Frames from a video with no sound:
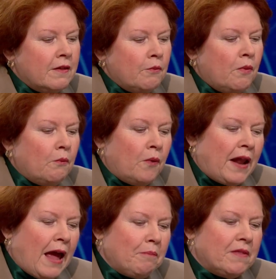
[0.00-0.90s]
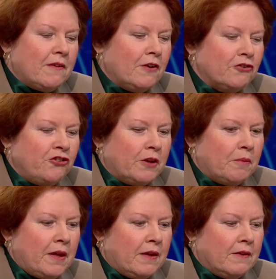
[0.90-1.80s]
right? what happens here,
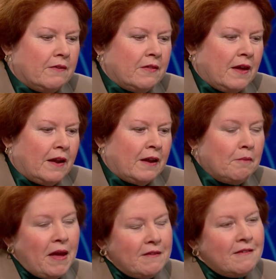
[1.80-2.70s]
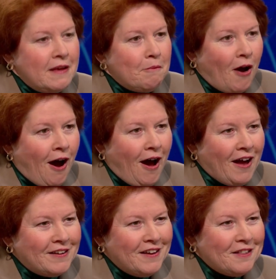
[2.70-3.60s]
Jim, is that, and it may seem
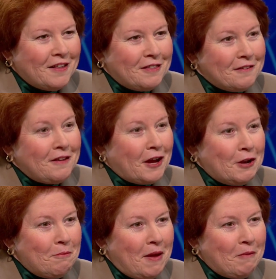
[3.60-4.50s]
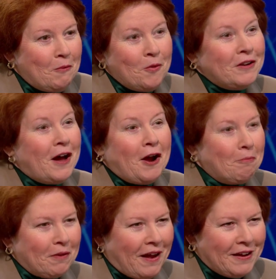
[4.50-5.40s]
odd that the Second Amendment would not
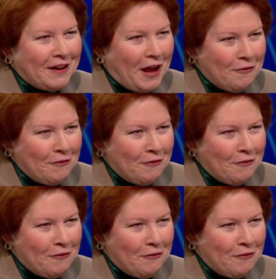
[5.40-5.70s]
apply to mm-hmm.